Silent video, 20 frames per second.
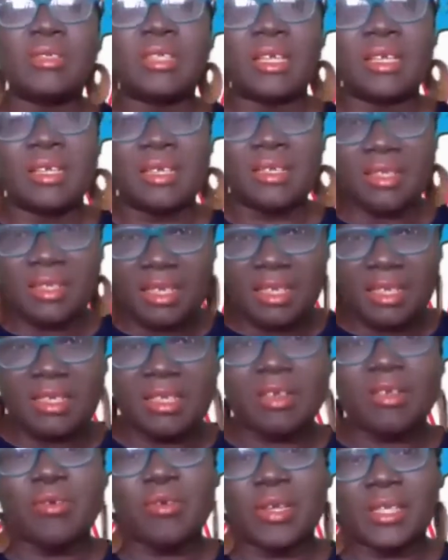the
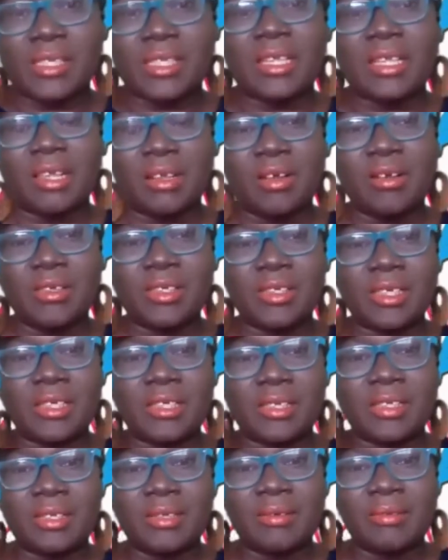decrease in the
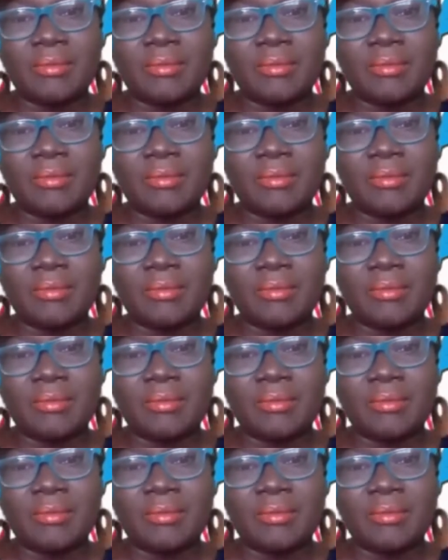nurses?